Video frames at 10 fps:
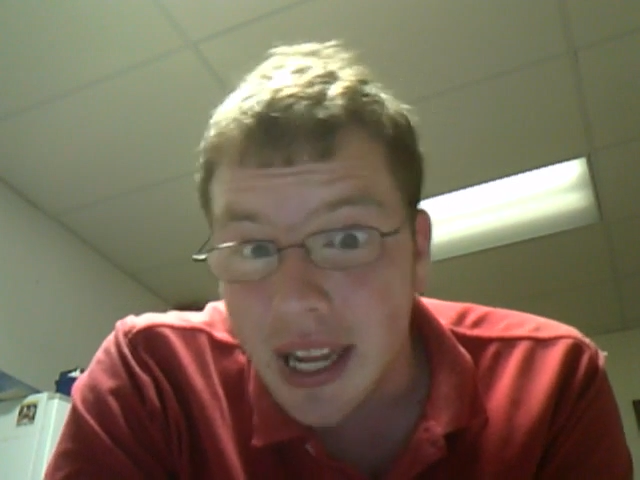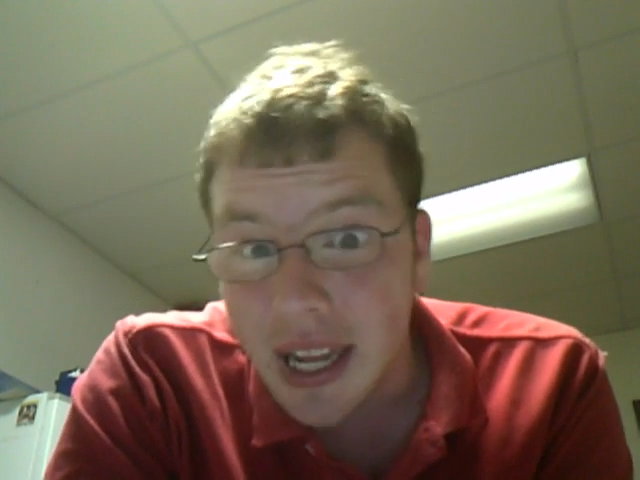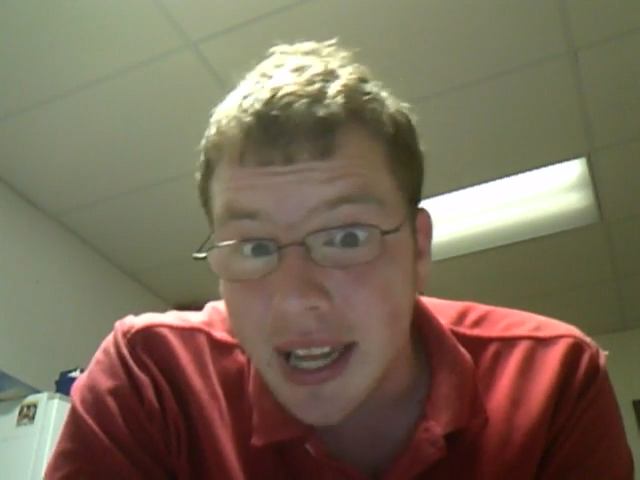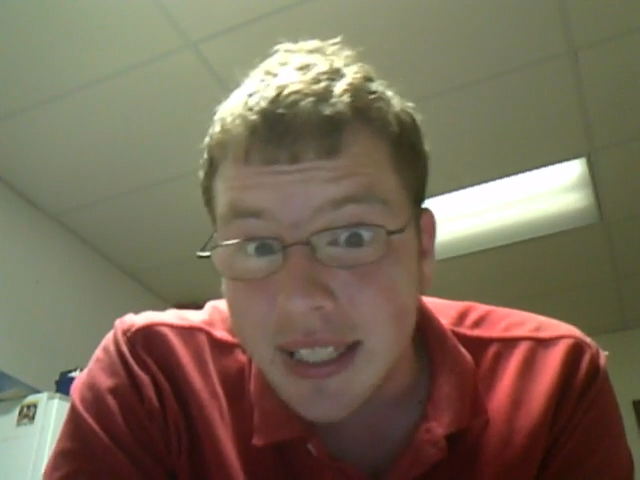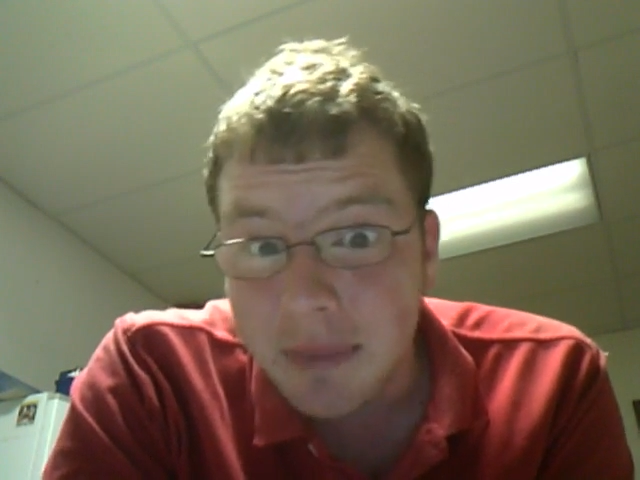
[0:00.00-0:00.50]

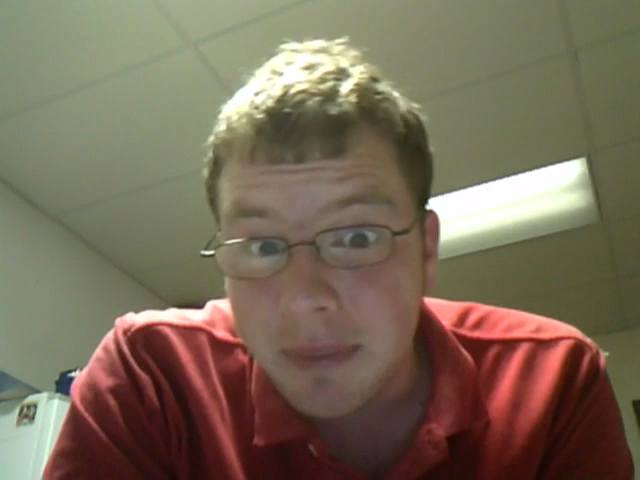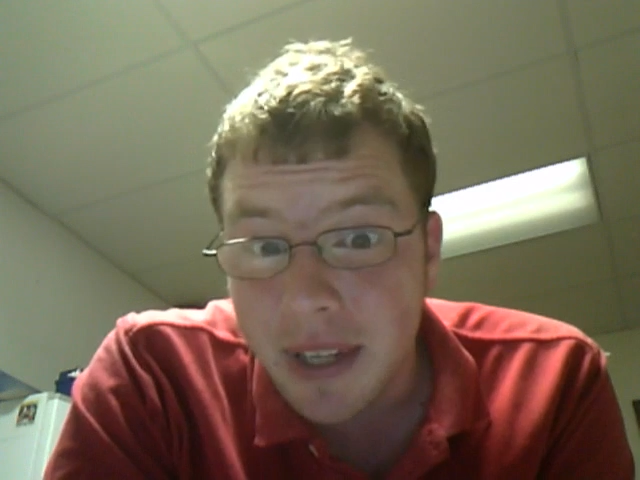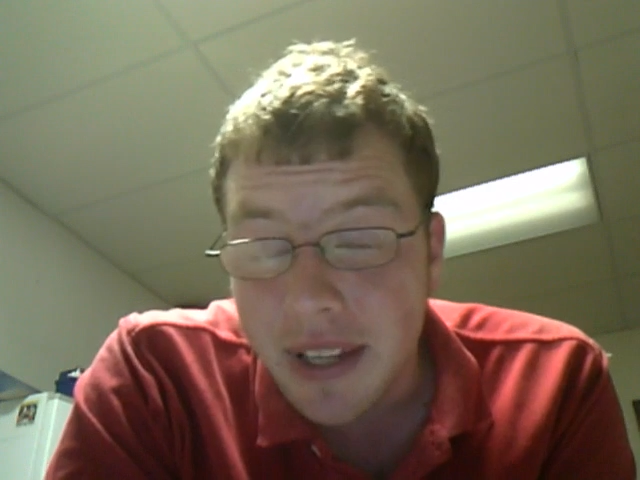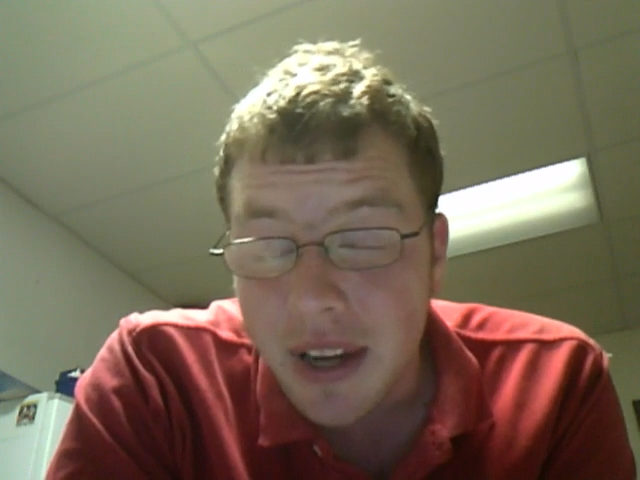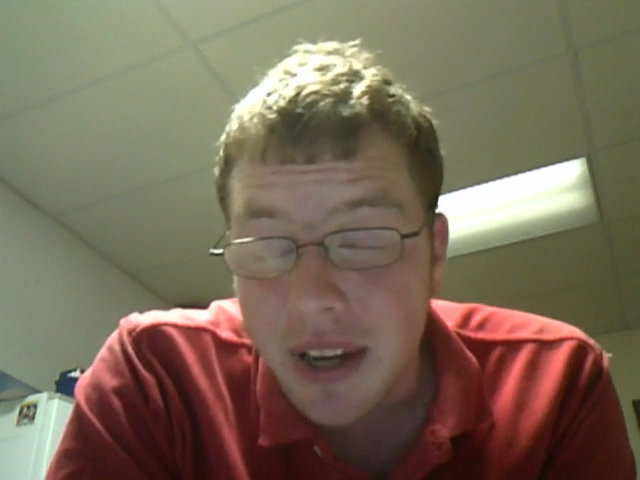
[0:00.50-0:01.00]
And just
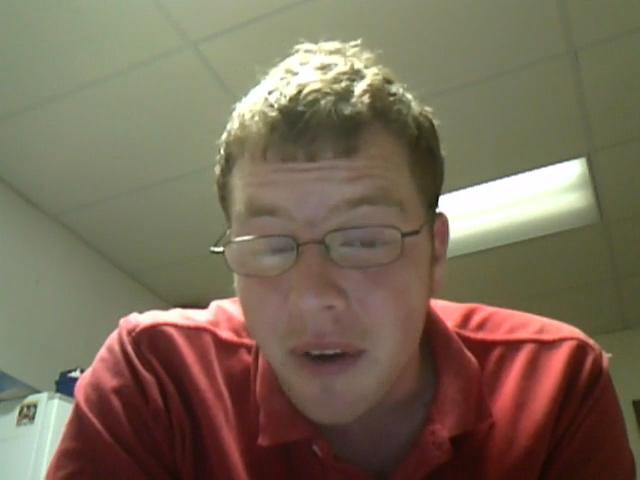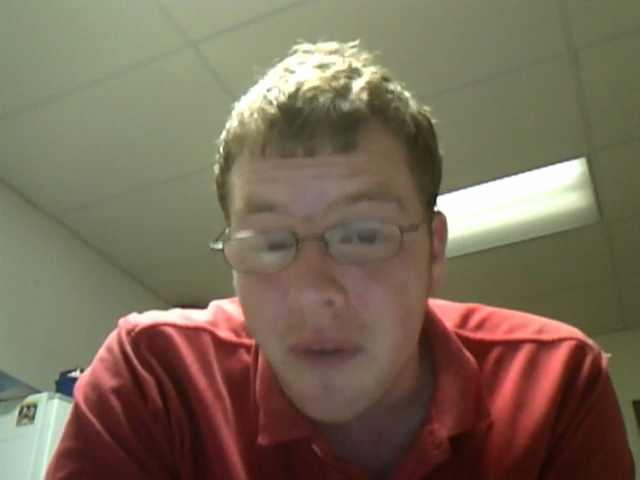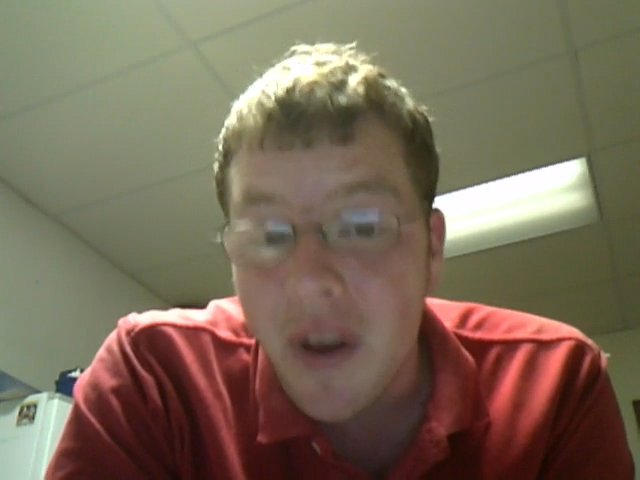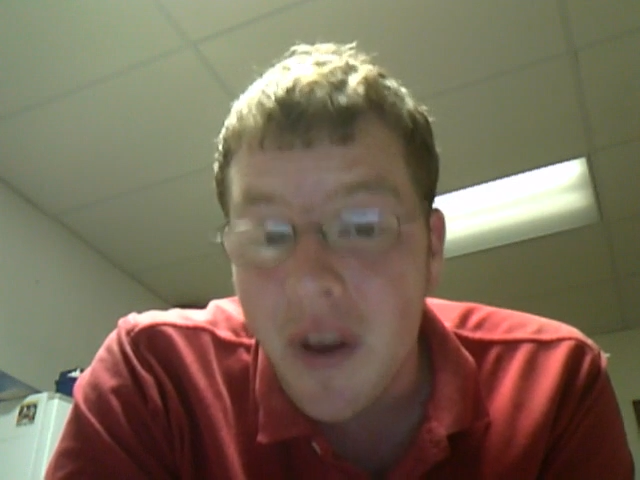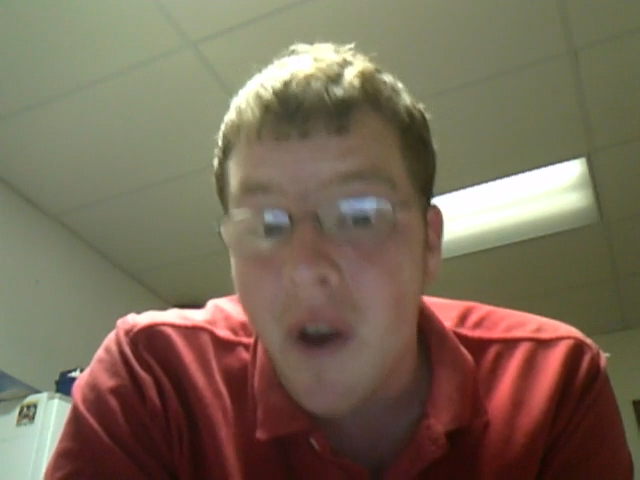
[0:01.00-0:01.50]
because you
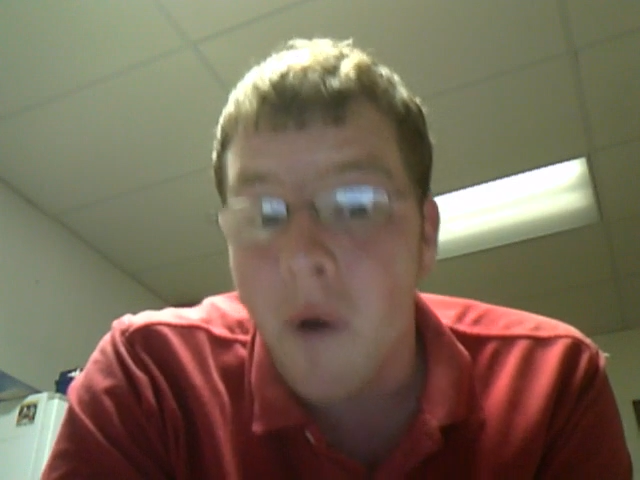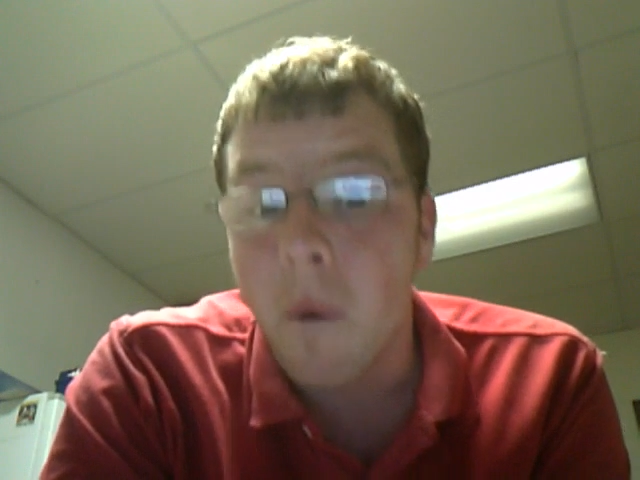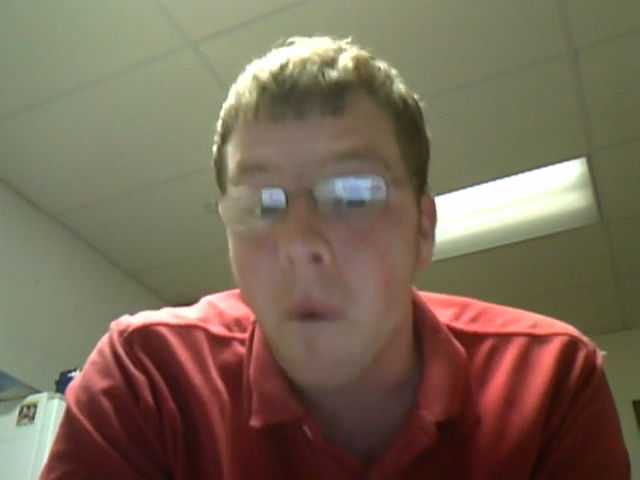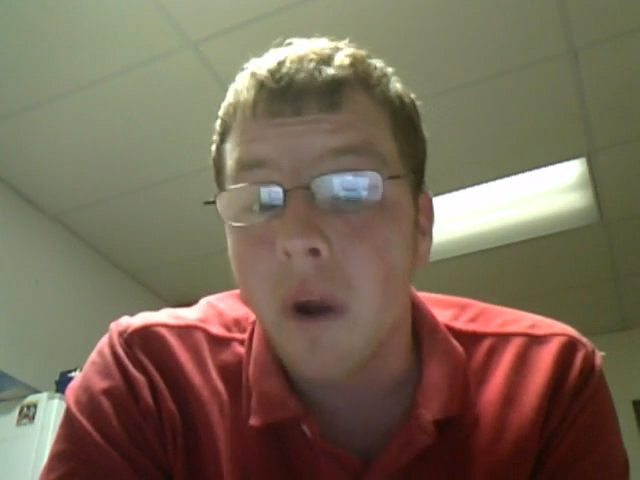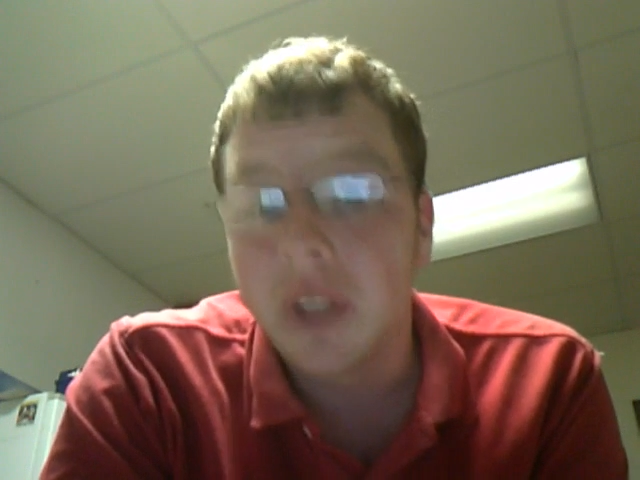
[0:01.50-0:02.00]
don't
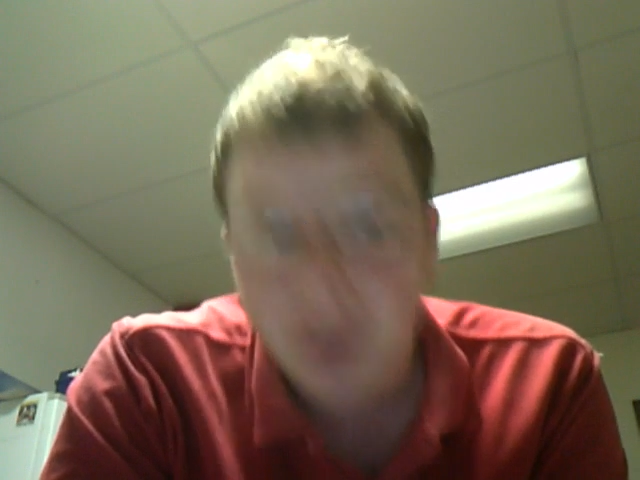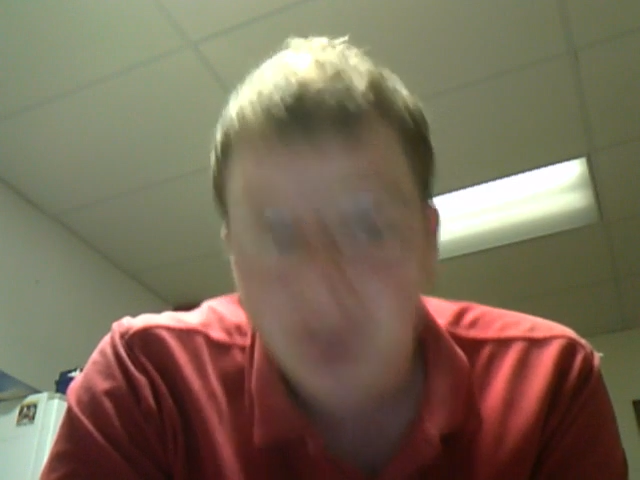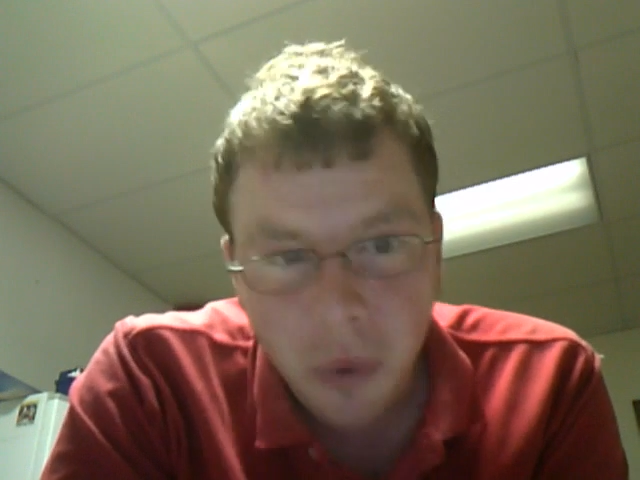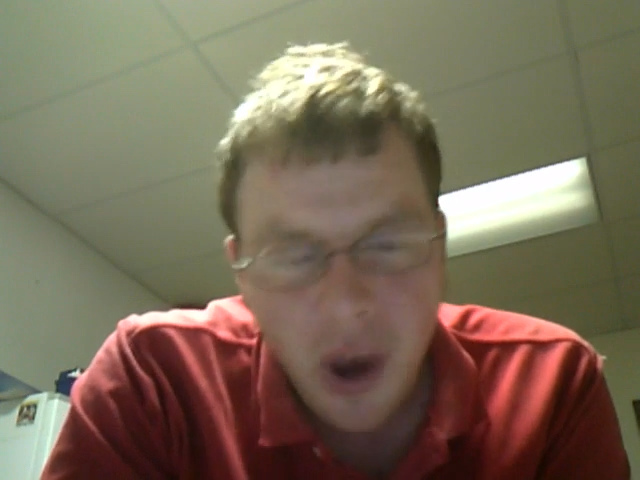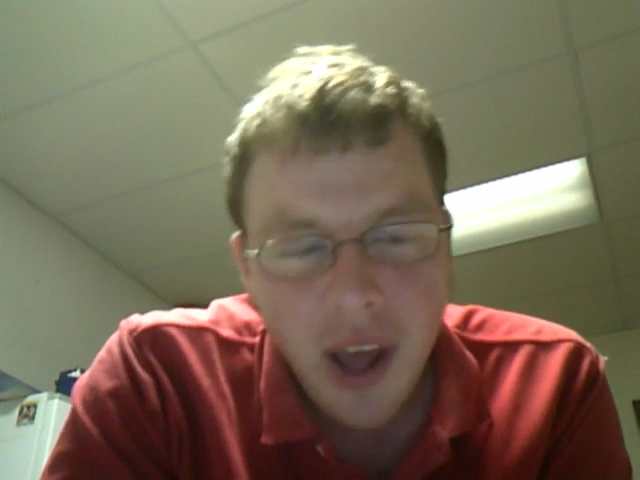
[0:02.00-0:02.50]
know a
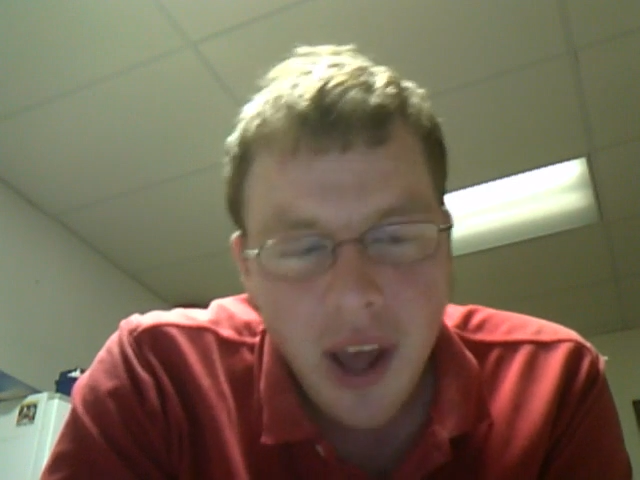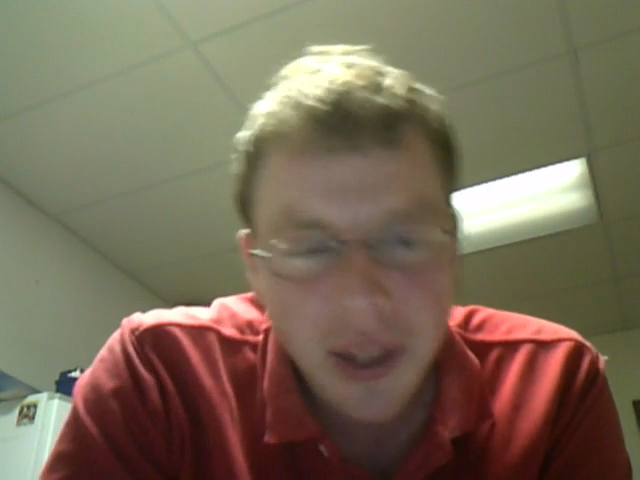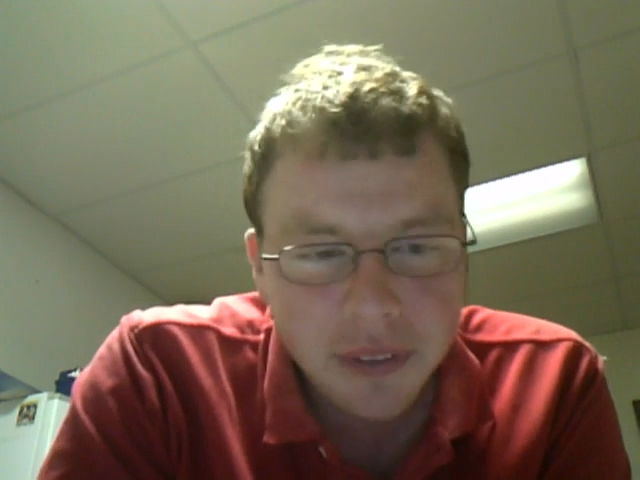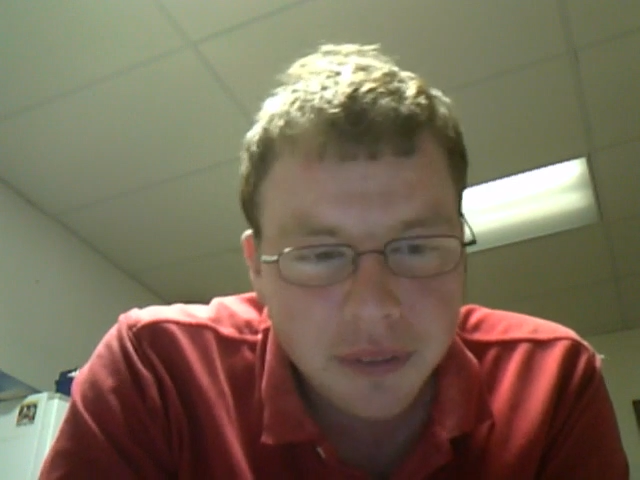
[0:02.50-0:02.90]
squat,